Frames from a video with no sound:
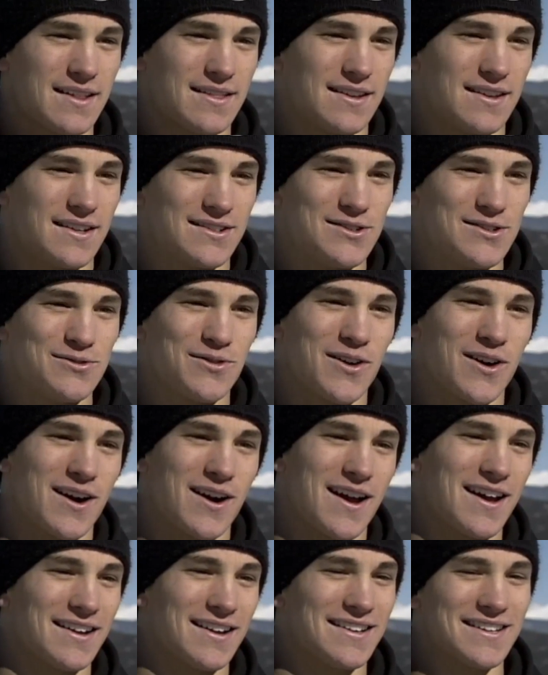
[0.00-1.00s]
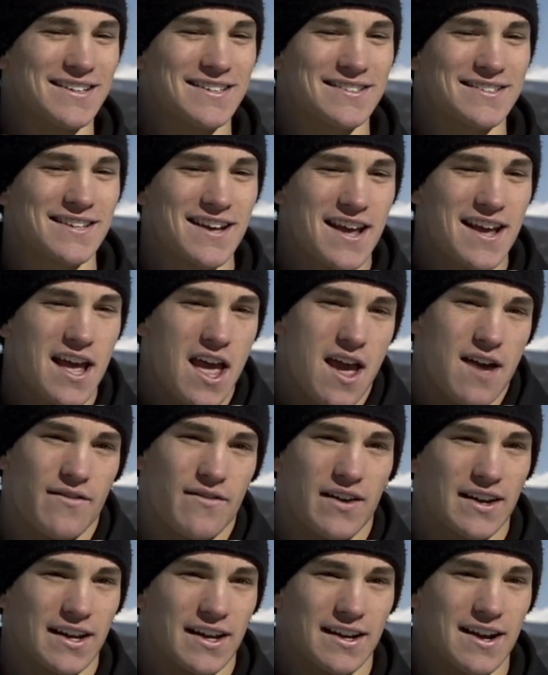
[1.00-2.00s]
think too far ahead, because if I
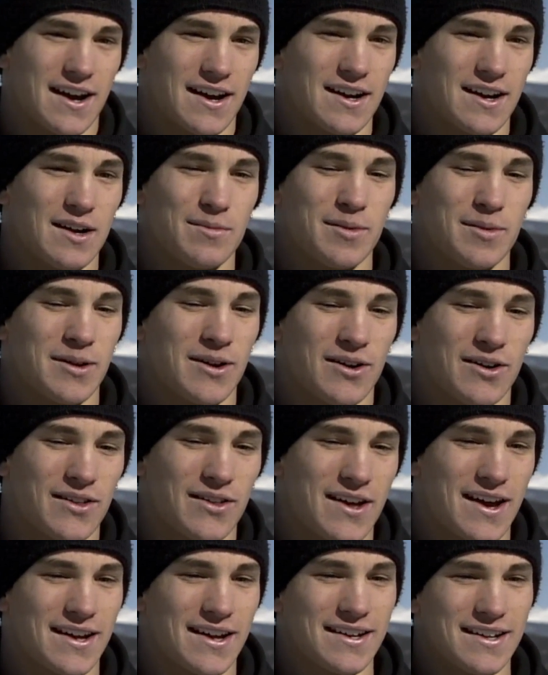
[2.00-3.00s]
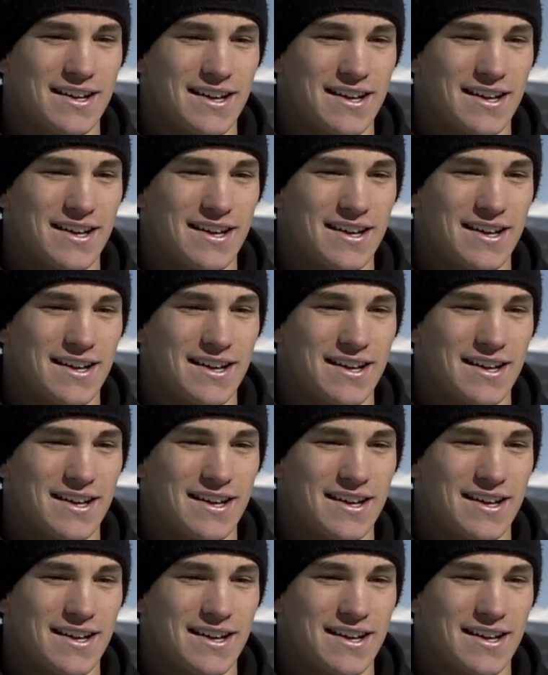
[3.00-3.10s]
get caught up in all that.